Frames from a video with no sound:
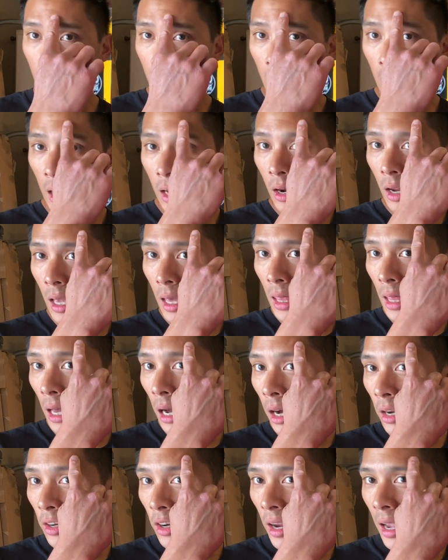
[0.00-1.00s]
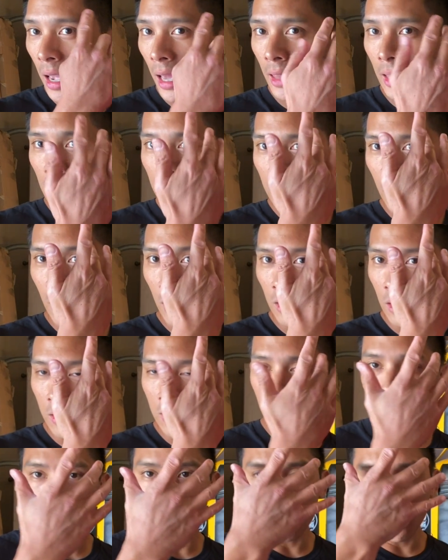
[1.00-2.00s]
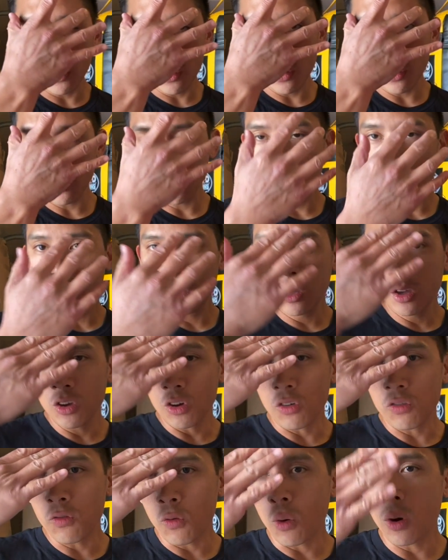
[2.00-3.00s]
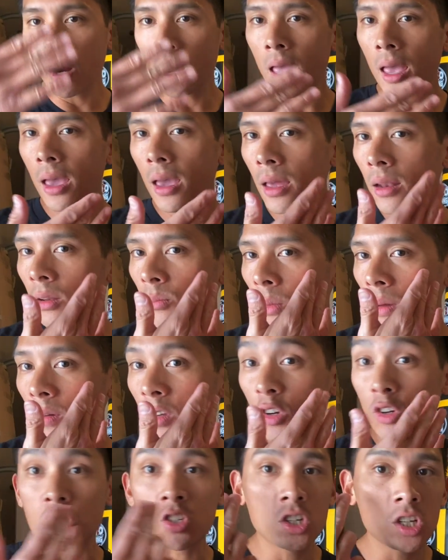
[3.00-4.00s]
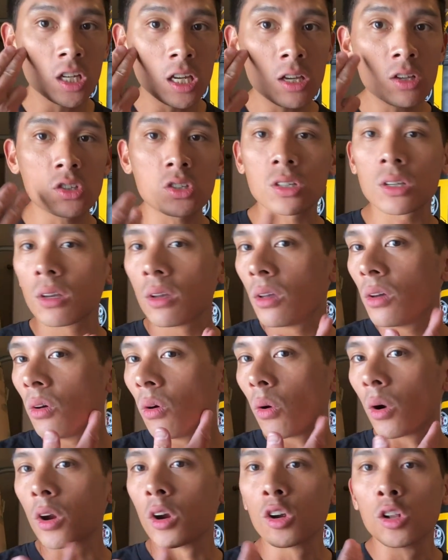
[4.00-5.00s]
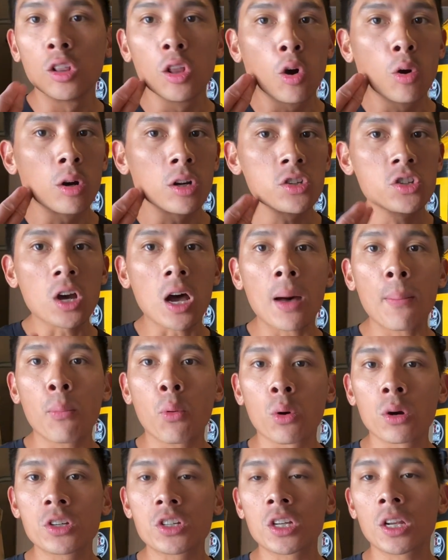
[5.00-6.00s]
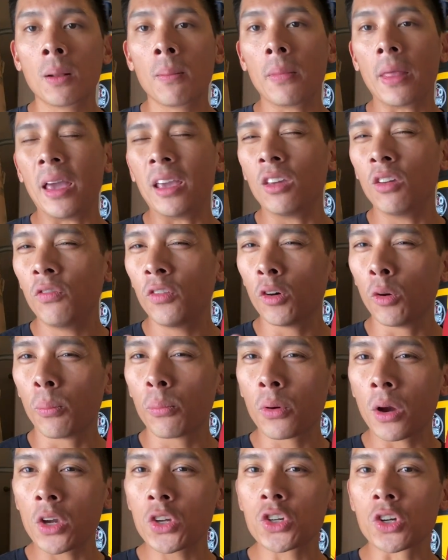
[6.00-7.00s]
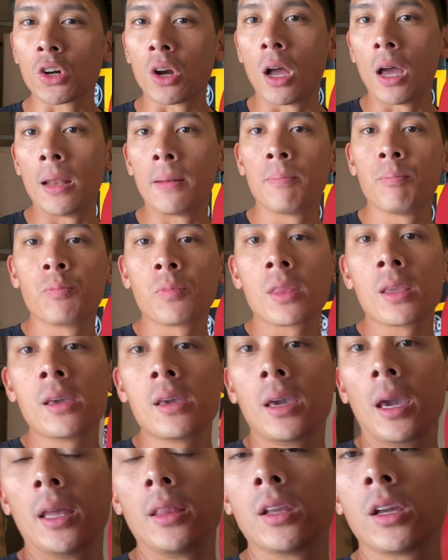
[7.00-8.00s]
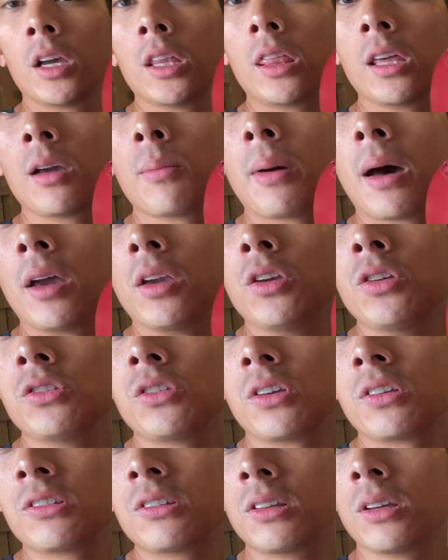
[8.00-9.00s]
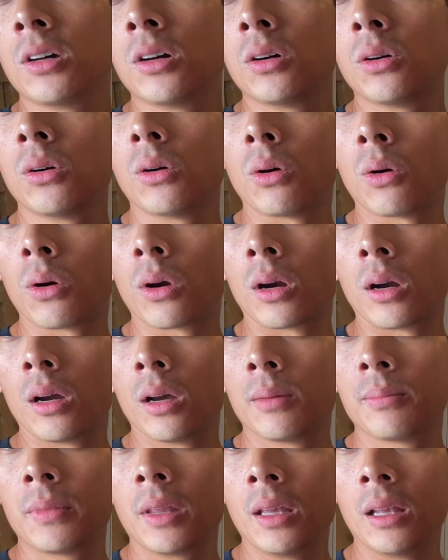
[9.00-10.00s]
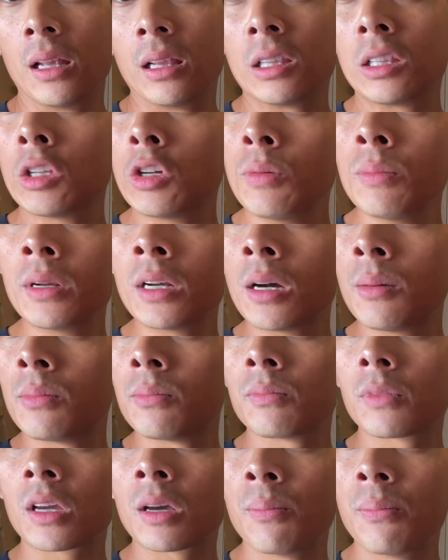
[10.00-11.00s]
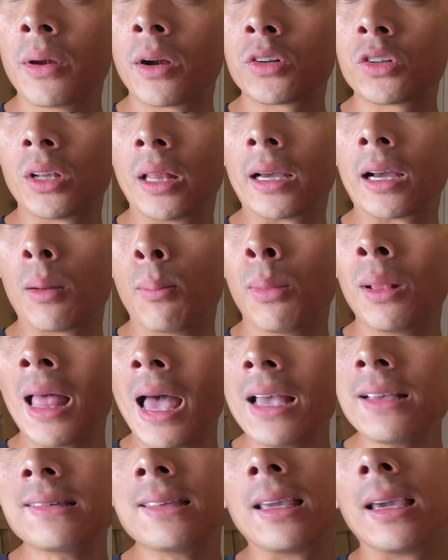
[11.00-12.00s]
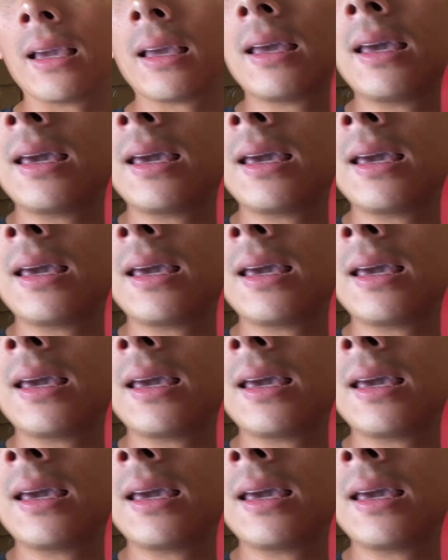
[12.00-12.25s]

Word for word: area on your head that's like the temple, your forehead, maybe your cheeks, or your lower jaw portion that you feel pressure on. And the good thing about using steel or aluminum compared to like a plastic